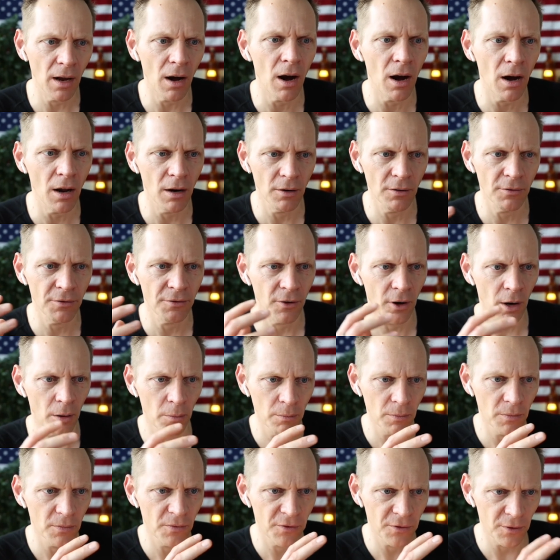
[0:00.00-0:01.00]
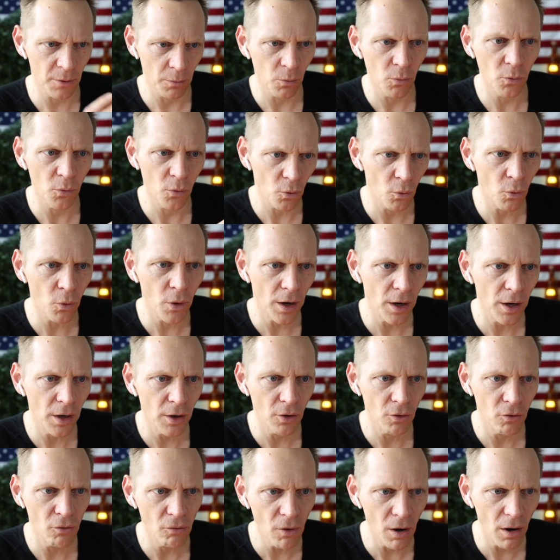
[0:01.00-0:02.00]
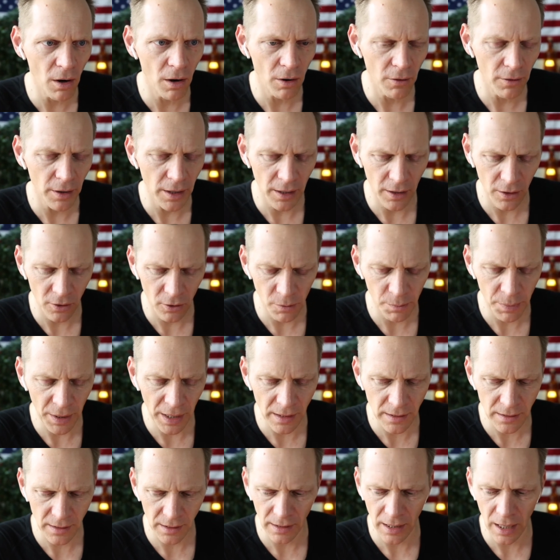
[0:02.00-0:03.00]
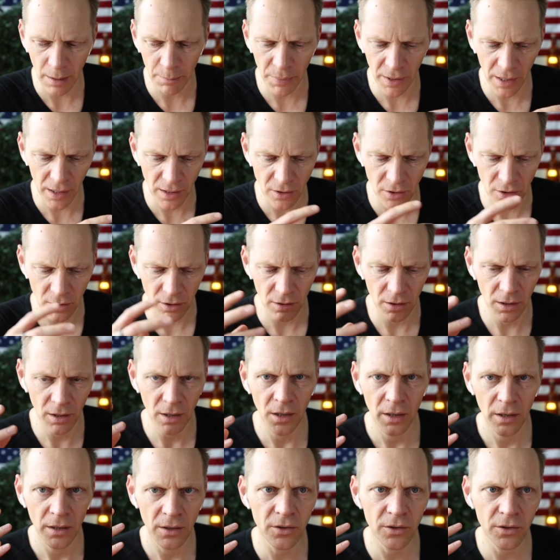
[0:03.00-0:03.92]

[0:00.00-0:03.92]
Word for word: on from from where you were right you were painting that picture